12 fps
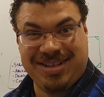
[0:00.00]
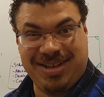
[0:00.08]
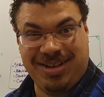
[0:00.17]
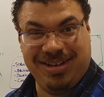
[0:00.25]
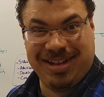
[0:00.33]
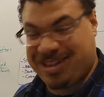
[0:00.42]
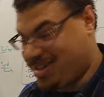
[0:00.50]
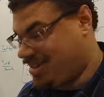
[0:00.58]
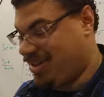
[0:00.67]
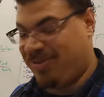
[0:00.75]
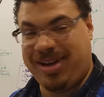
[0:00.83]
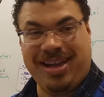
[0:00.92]
So
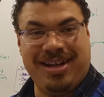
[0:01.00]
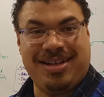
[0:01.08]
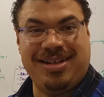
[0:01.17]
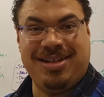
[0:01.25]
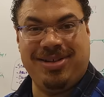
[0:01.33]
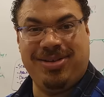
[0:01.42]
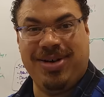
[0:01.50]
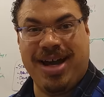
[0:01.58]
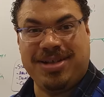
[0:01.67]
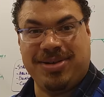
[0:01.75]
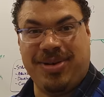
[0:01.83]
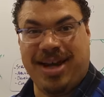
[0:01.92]
let's see if we can get it to
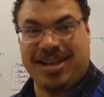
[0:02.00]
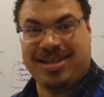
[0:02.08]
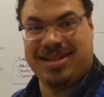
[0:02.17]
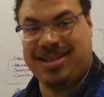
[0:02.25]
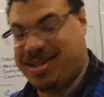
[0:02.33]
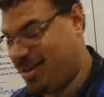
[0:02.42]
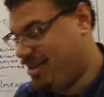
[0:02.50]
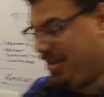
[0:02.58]
do SOS.